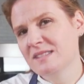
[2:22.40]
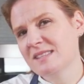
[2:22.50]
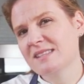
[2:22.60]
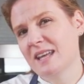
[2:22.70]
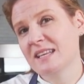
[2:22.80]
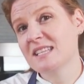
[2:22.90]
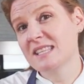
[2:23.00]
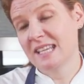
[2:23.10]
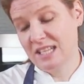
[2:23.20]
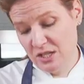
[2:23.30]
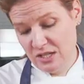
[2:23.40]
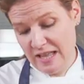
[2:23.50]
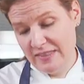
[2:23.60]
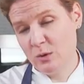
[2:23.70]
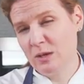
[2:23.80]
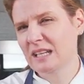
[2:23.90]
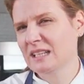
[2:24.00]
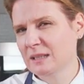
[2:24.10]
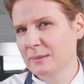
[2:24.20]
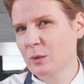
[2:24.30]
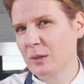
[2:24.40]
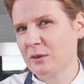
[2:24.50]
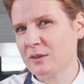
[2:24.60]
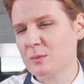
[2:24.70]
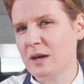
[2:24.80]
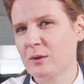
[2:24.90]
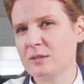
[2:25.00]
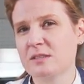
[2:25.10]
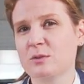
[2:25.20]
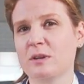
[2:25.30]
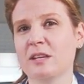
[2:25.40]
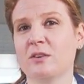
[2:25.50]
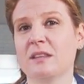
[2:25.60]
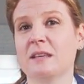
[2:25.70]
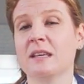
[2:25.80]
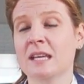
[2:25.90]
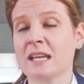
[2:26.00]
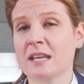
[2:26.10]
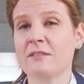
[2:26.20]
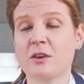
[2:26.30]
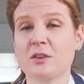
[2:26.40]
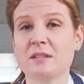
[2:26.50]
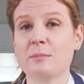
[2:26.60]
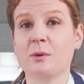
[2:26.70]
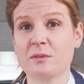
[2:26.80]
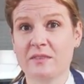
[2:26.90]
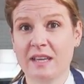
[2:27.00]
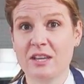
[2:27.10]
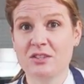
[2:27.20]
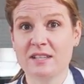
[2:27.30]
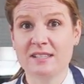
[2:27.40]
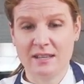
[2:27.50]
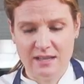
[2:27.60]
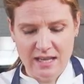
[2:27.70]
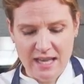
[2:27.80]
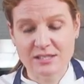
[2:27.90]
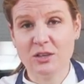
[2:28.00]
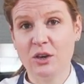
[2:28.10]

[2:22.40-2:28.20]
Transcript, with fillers: Once it's starting to thicken, you can add the oil a little bit quicker as well because it's already got the first emulsification has, has